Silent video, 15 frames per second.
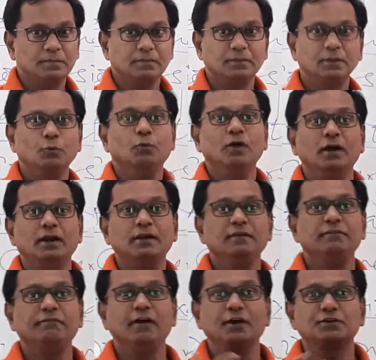the
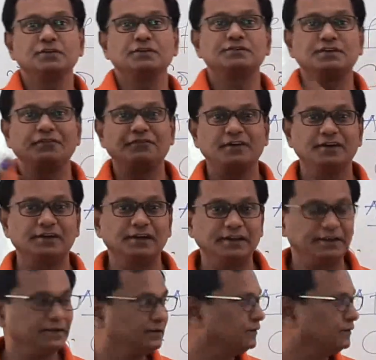word functions differently.